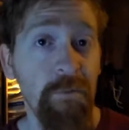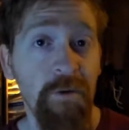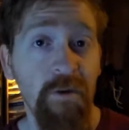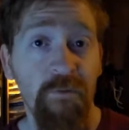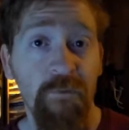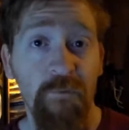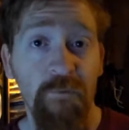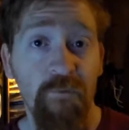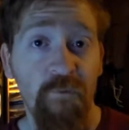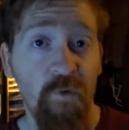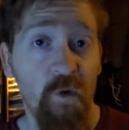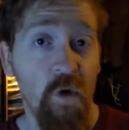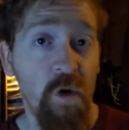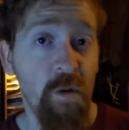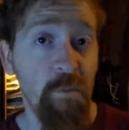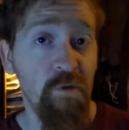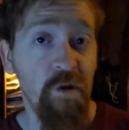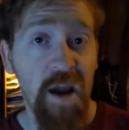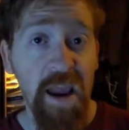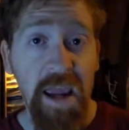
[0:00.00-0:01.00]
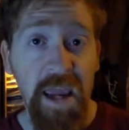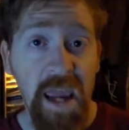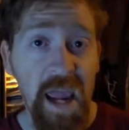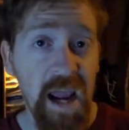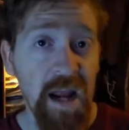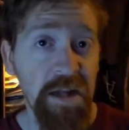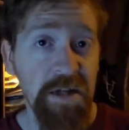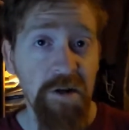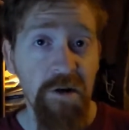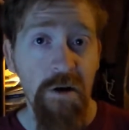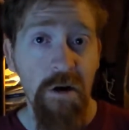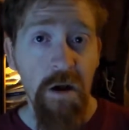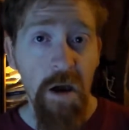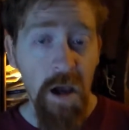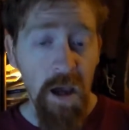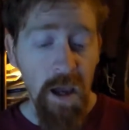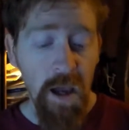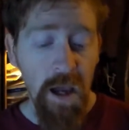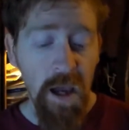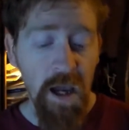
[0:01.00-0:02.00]
ribbon for brain cancer,
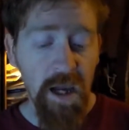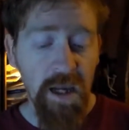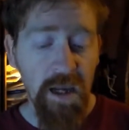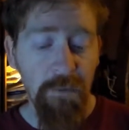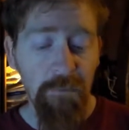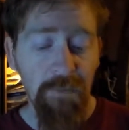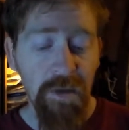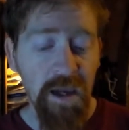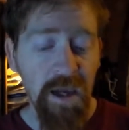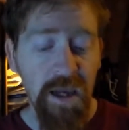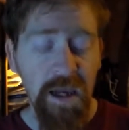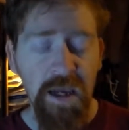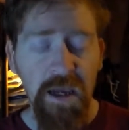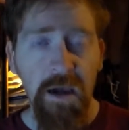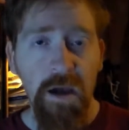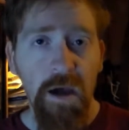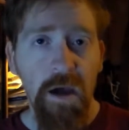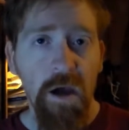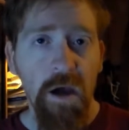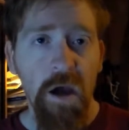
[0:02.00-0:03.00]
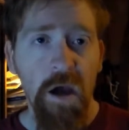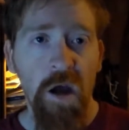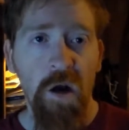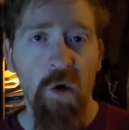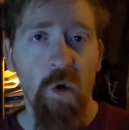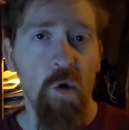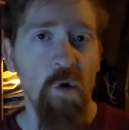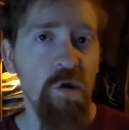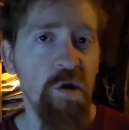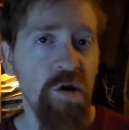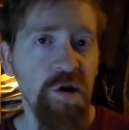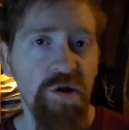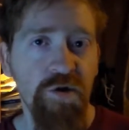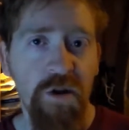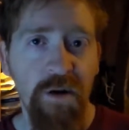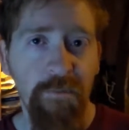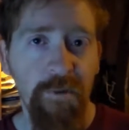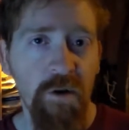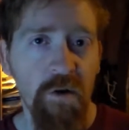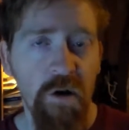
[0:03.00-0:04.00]
it can be an orange
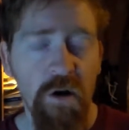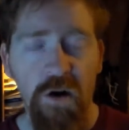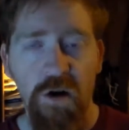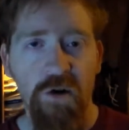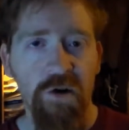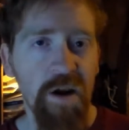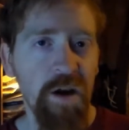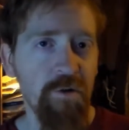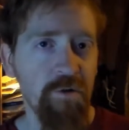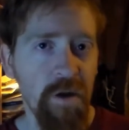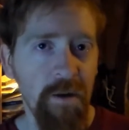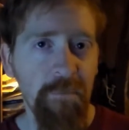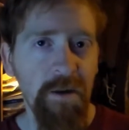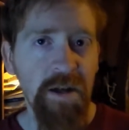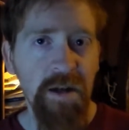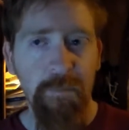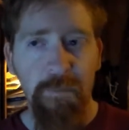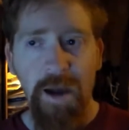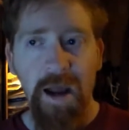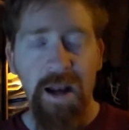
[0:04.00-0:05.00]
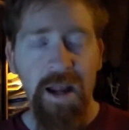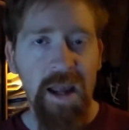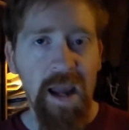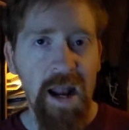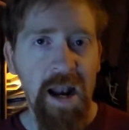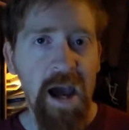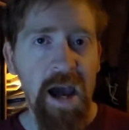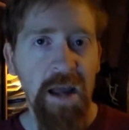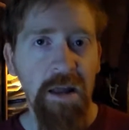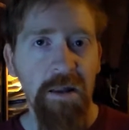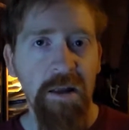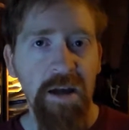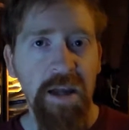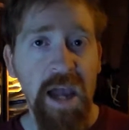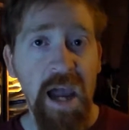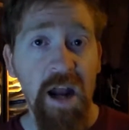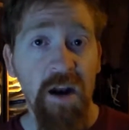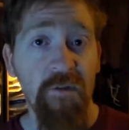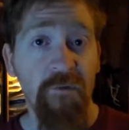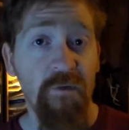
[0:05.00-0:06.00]
ribbon or a green ribbon, depending on how you
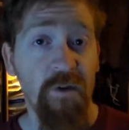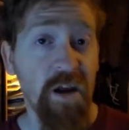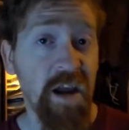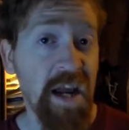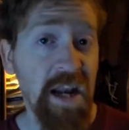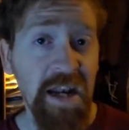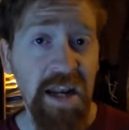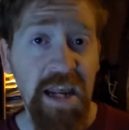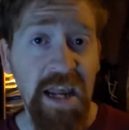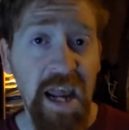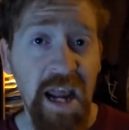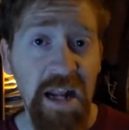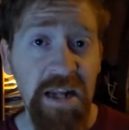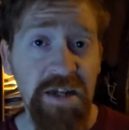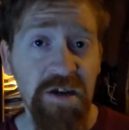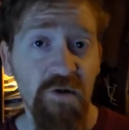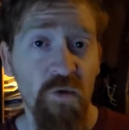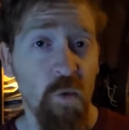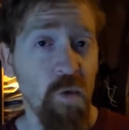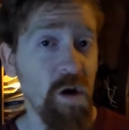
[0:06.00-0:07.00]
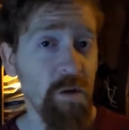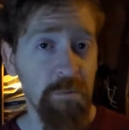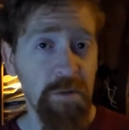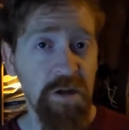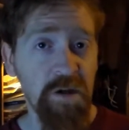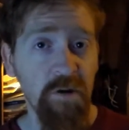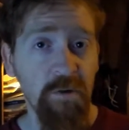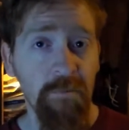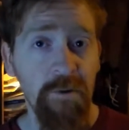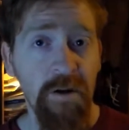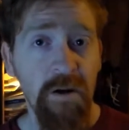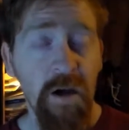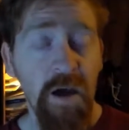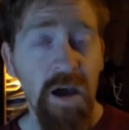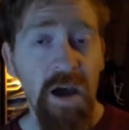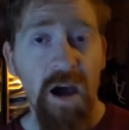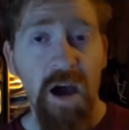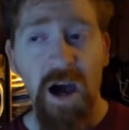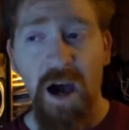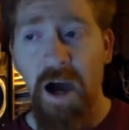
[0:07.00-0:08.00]
look at it, for kidney cancer, Wilms tumor,
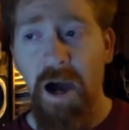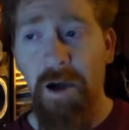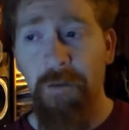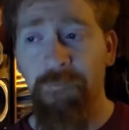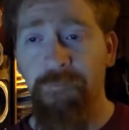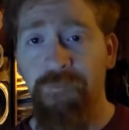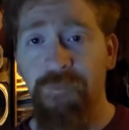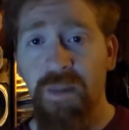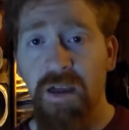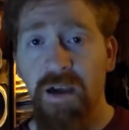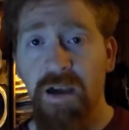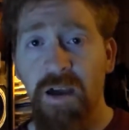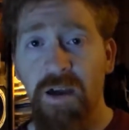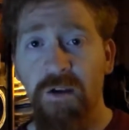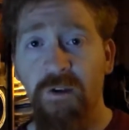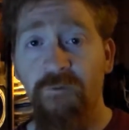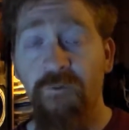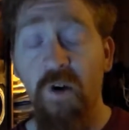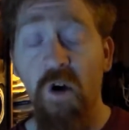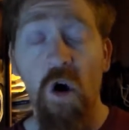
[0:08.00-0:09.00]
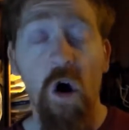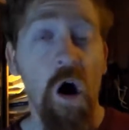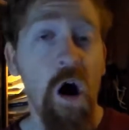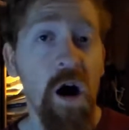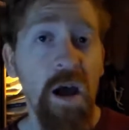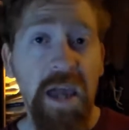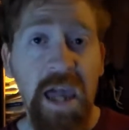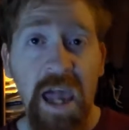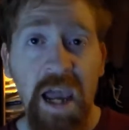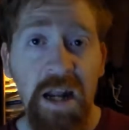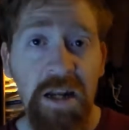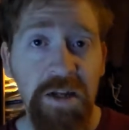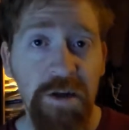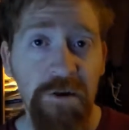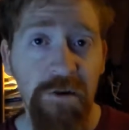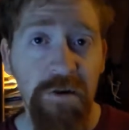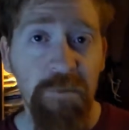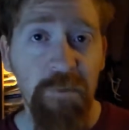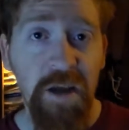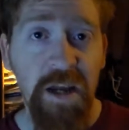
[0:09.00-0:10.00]
um, for all
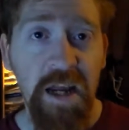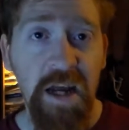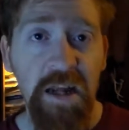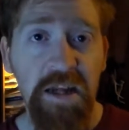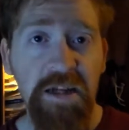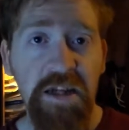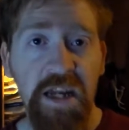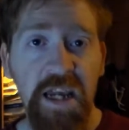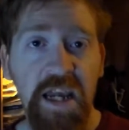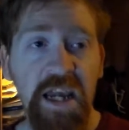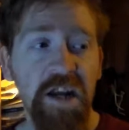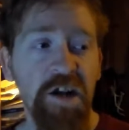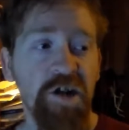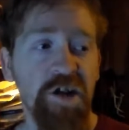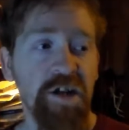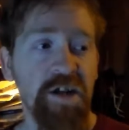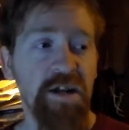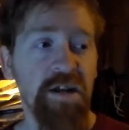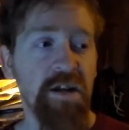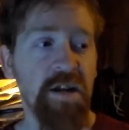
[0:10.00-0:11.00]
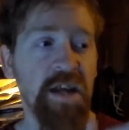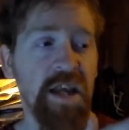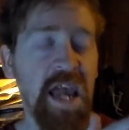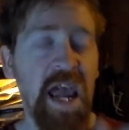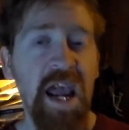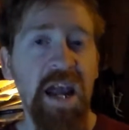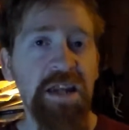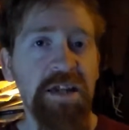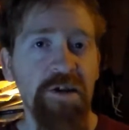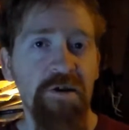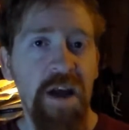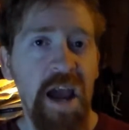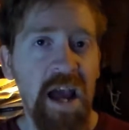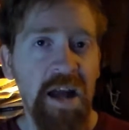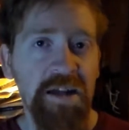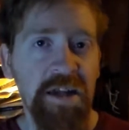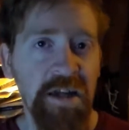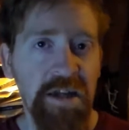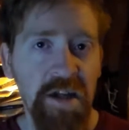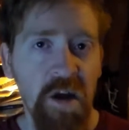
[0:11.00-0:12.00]
cancers, because each cancer
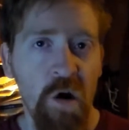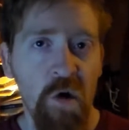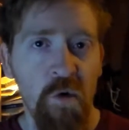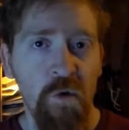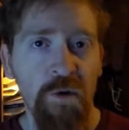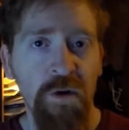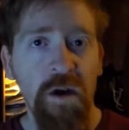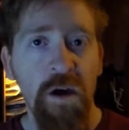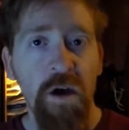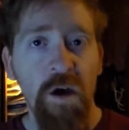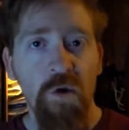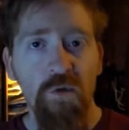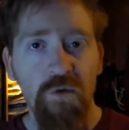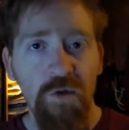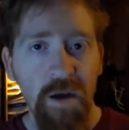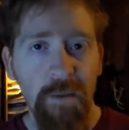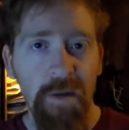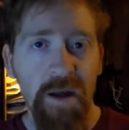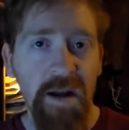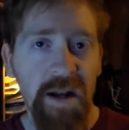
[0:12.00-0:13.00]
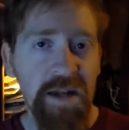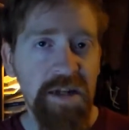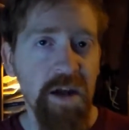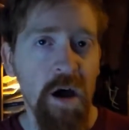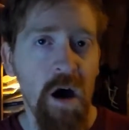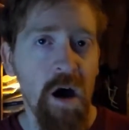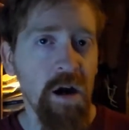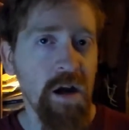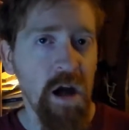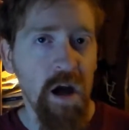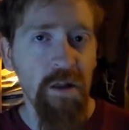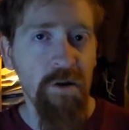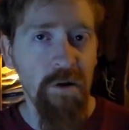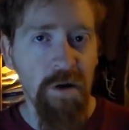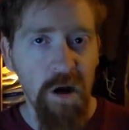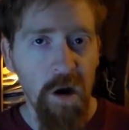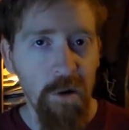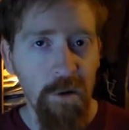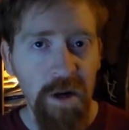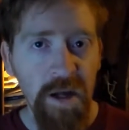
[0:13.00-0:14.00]
has its own ribbon. It's all
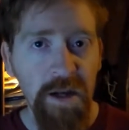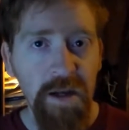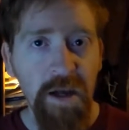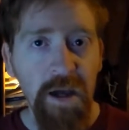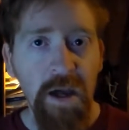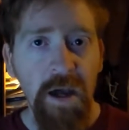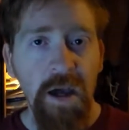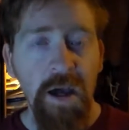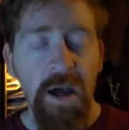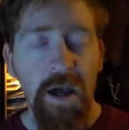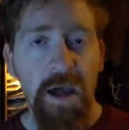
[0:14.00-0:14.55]
color coded,